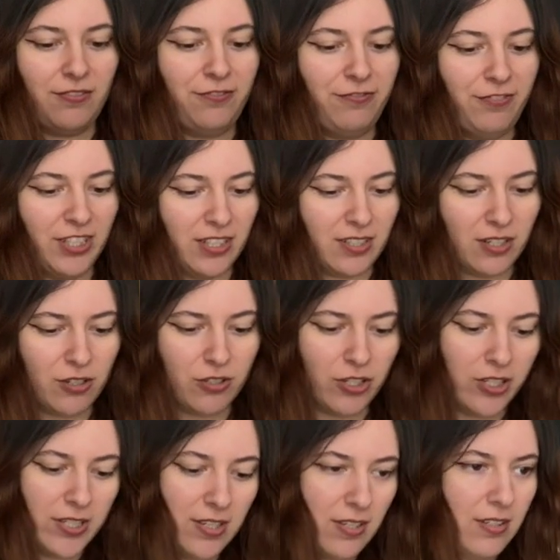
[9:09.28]
Finger
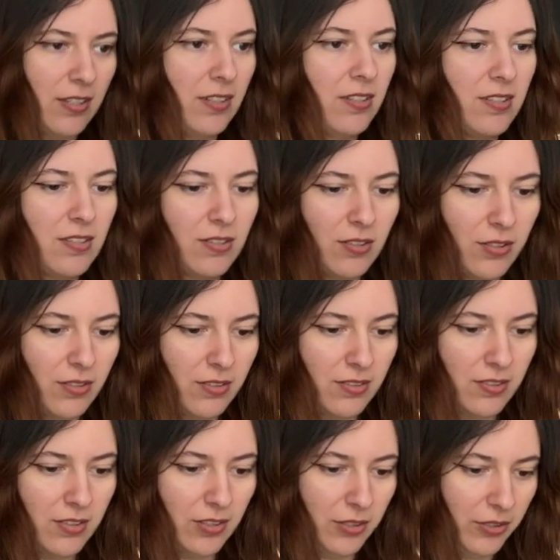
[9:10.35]
crossed, it's
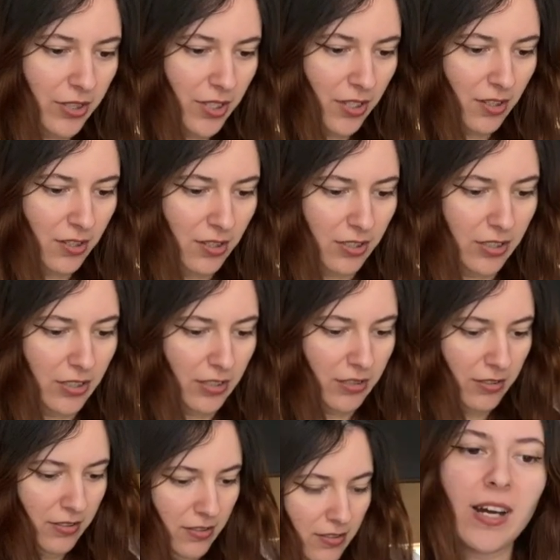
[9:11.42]
looking good.
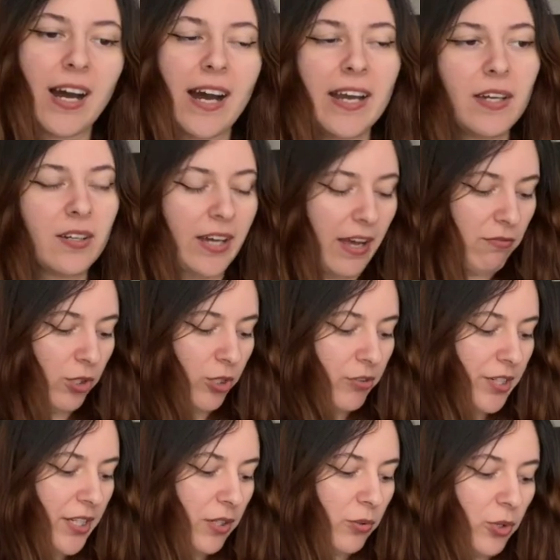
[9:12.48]
I have
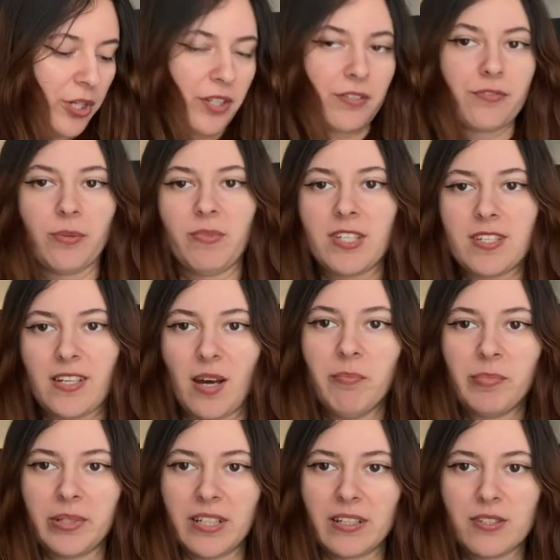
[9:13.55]
already ordered from this
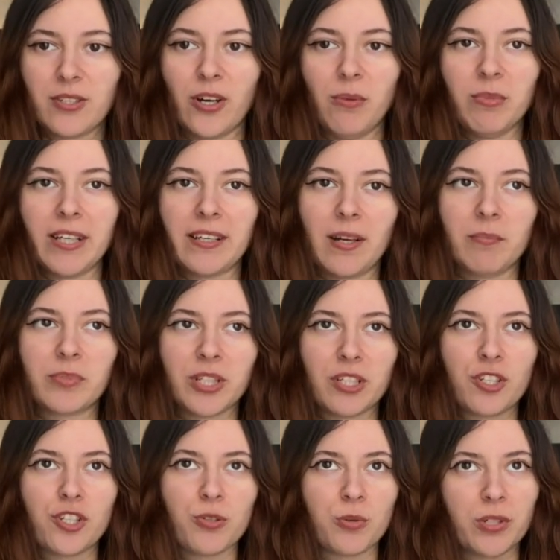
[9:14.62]
company, so I'm like, I'm
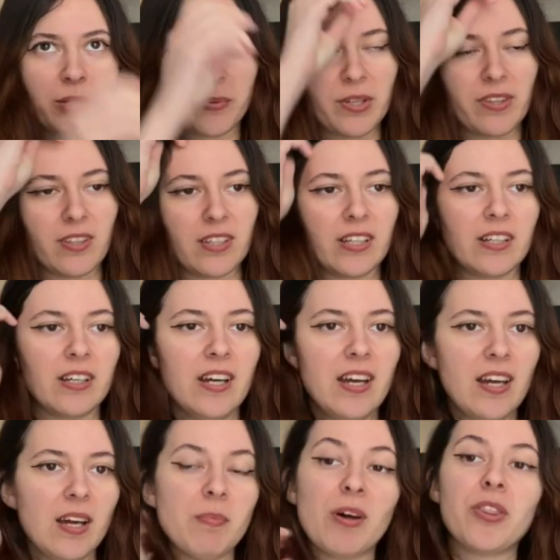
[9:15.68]
pretty sure with
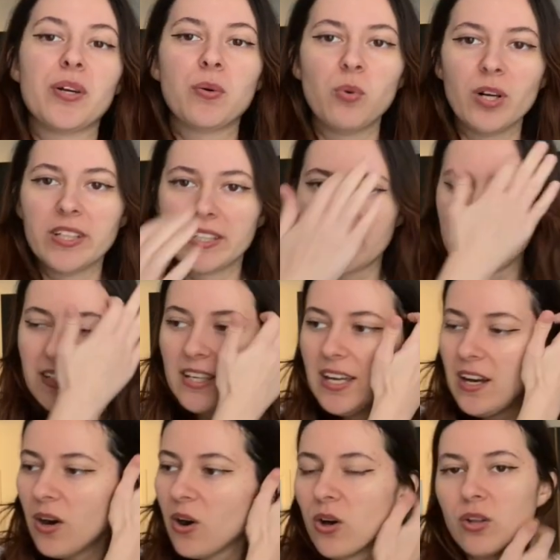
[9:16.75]
about the quality.
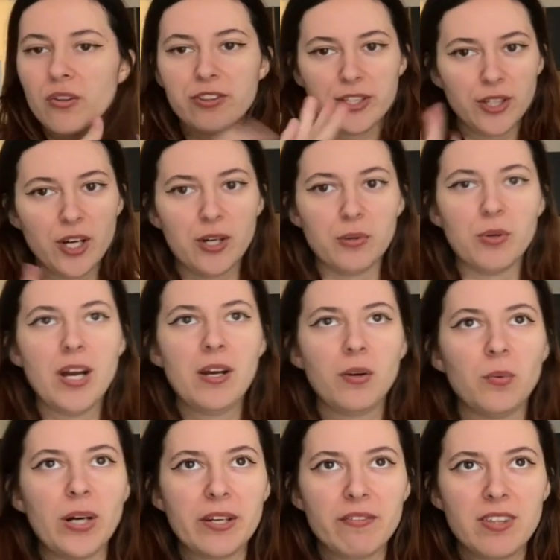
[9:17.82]
Although
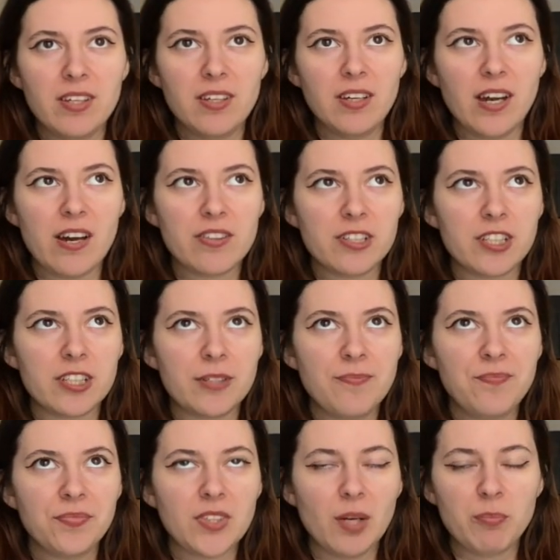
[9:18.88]
one of the
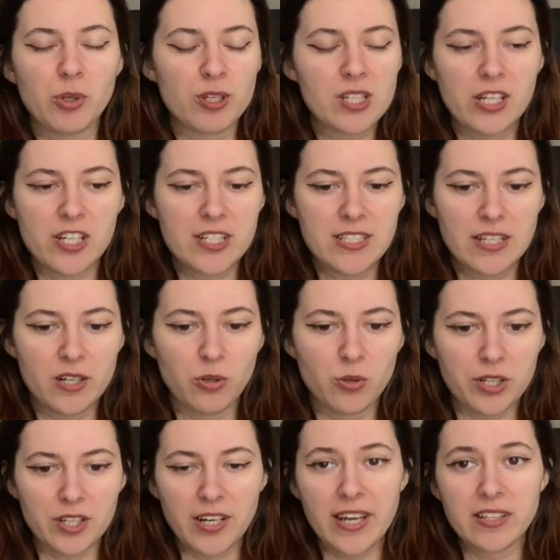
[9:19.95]
other postcards that I
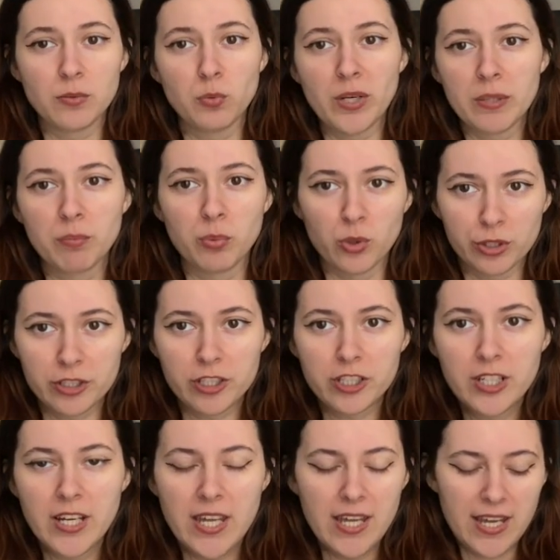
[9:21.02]
ordered had a white
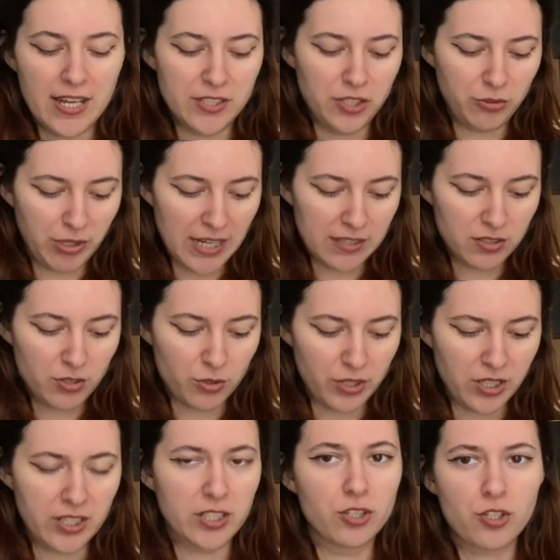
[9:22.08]
border, and you can
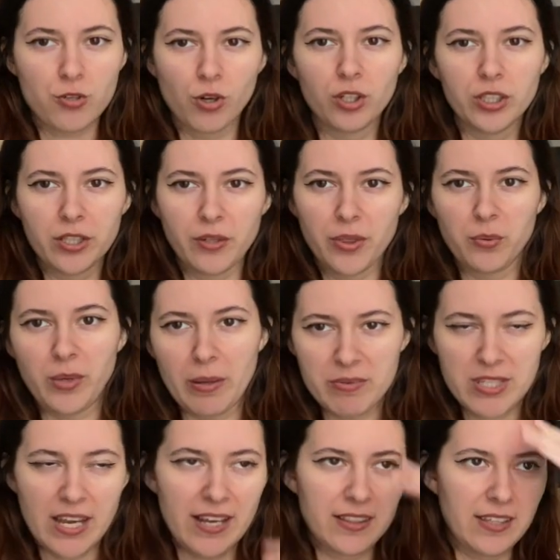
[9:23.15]
sort of control it on the
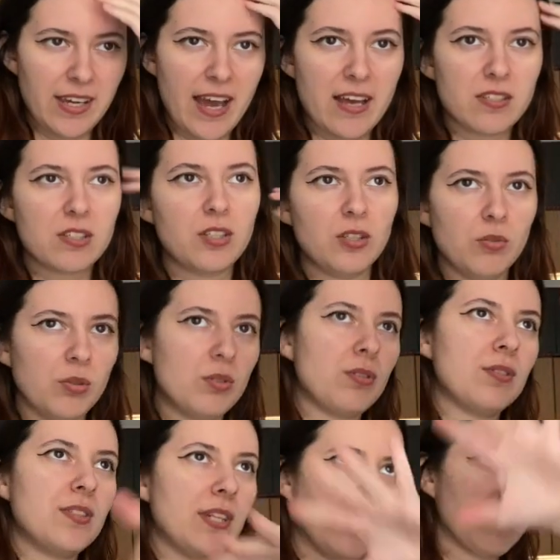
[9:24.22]
website. They ask you
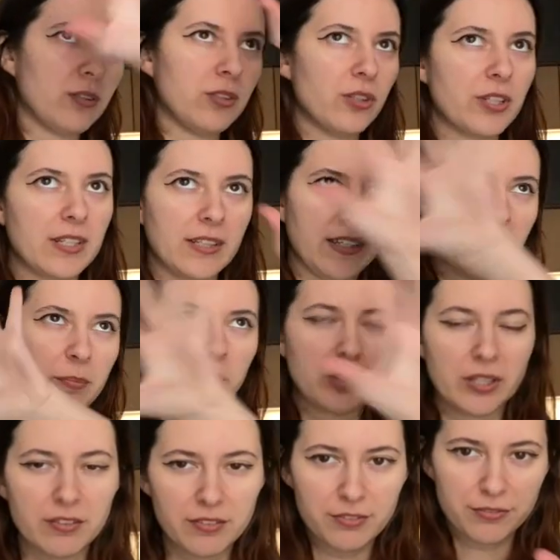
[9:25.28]
to download it, like
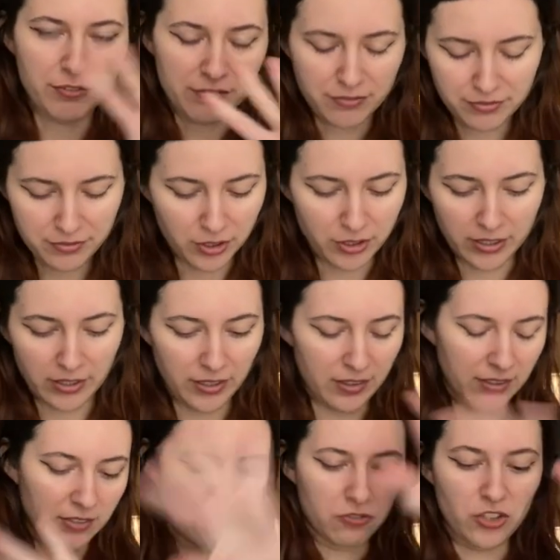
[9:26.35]
put it
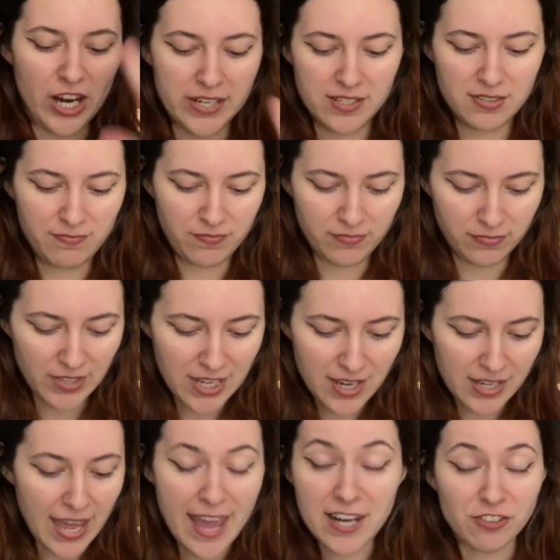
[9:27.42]
in the right
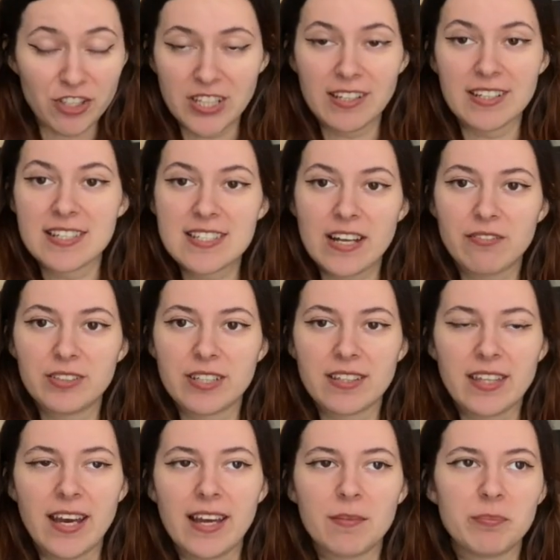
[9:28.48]
area and stuff like
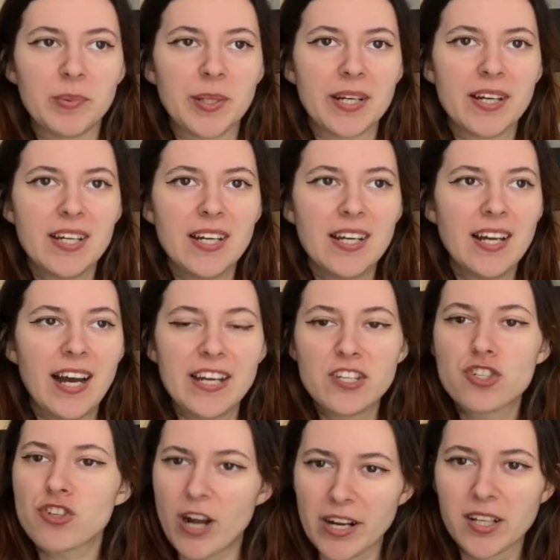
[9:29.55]
that. But I
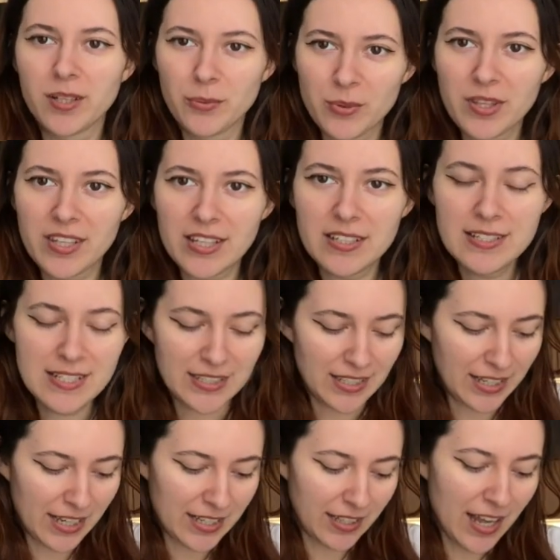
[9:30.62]
struggled with it,
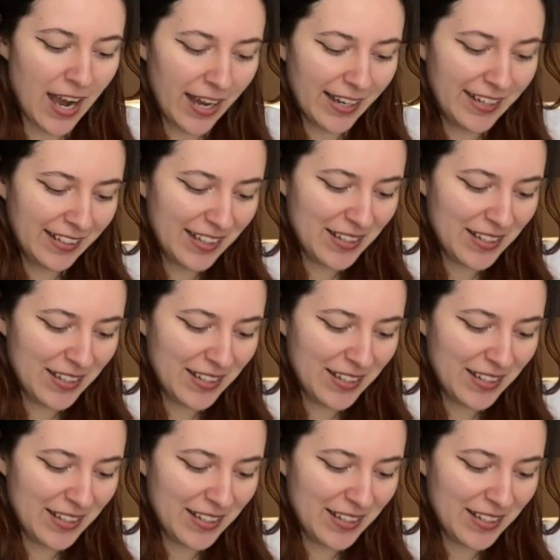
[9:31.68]
not gonna lie.